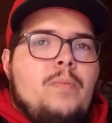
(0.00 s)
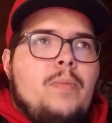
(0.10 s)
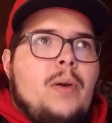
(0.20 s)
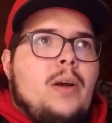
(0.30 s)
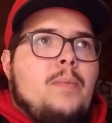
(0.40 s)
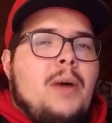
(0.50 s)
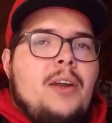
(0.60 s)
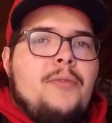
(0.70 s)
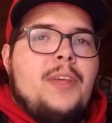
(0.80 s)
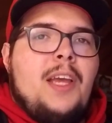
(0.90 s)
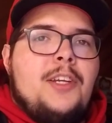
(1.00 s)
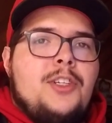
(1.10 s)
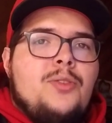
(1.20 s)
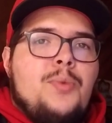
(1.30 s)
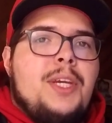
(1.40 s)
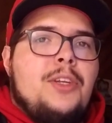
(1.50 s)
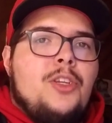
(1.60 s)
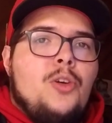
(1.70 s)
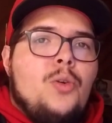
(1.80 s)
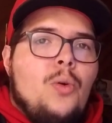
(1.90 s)
modifications we could
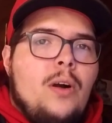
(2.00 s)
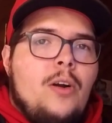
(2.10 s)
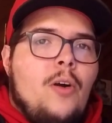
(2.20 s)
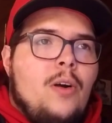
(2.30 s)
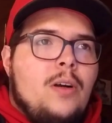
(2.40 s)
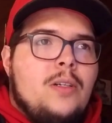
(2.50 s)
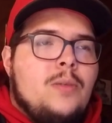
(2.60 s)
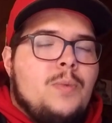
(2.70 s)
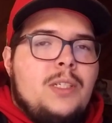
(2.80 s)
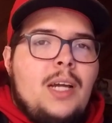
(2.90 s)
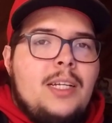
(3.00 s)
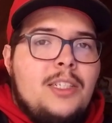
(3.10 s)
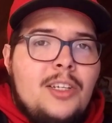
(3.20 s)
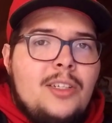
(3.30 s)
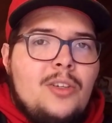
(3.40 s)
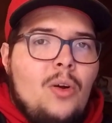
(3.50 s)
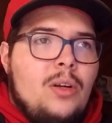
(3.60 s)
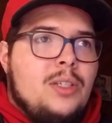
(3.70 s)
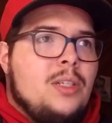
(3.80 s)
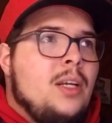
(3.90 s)
do to our cars, besides the
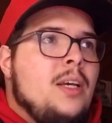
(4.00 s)
exhaust,